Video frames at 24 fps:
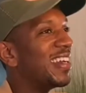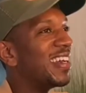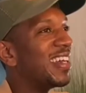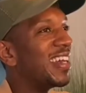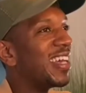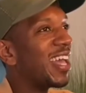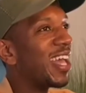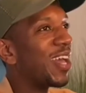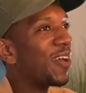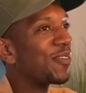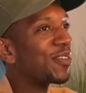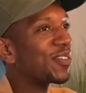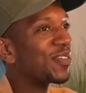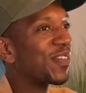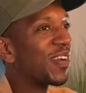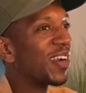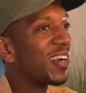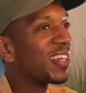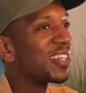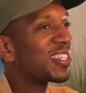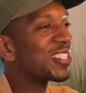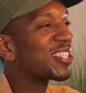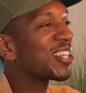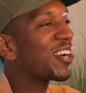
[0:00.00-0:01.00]
it was
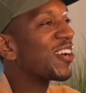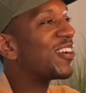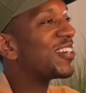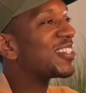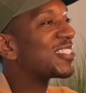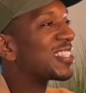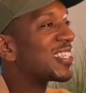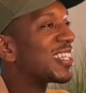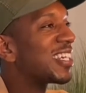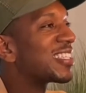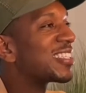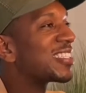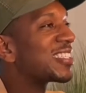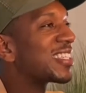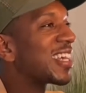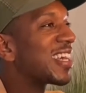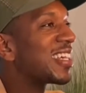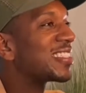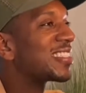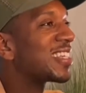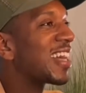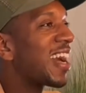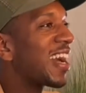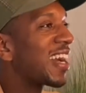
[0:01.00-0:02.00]
very discouraging at the
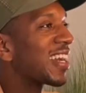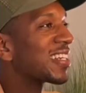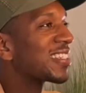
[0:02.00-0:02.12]
same time